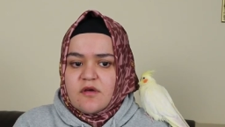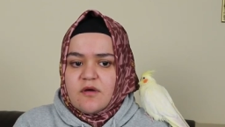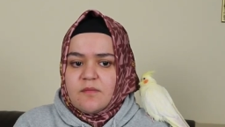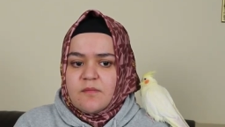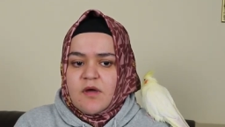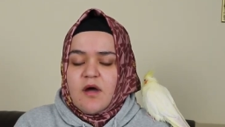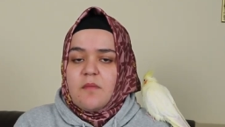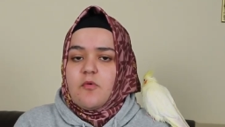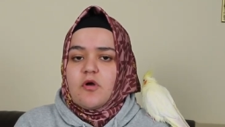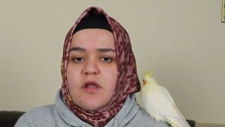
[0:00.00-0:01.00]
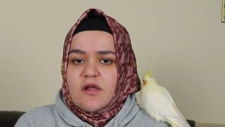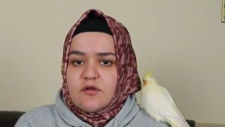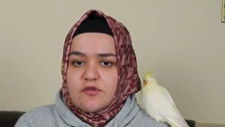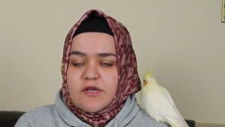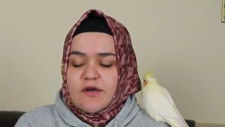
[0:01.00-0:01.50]
Um, I'm more
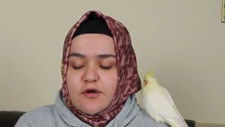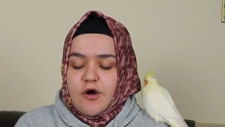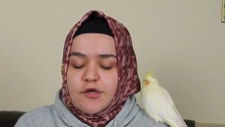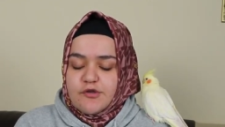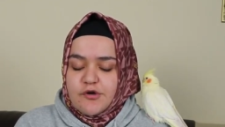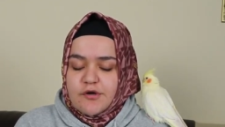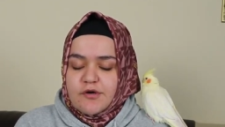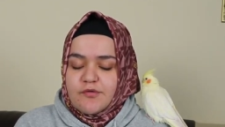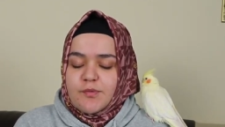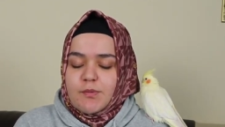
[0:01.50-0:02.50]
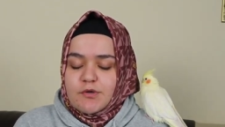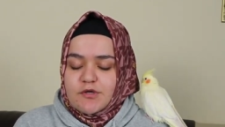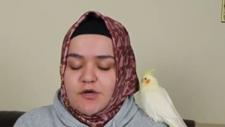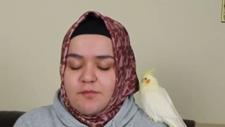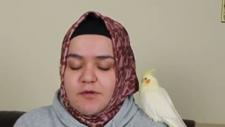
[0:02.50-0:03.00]
likely to get a conure if we were
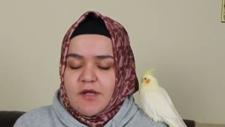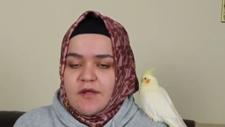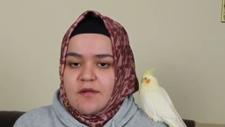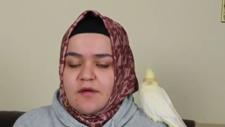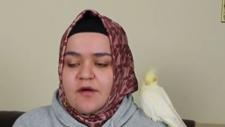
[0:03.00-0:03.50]
to complay,